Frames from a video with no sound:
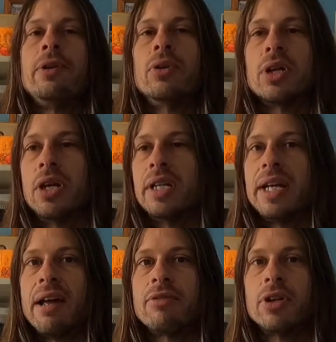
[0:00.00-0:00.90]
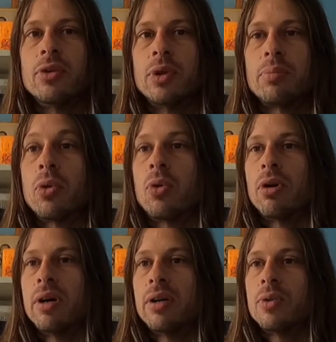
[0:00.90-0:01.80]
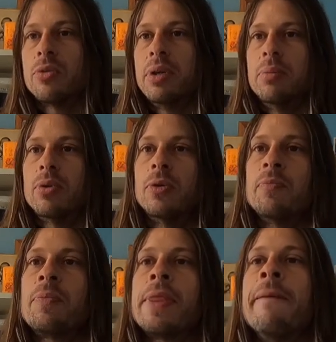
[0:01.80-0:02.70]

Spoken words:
feel good and have good rapport with people.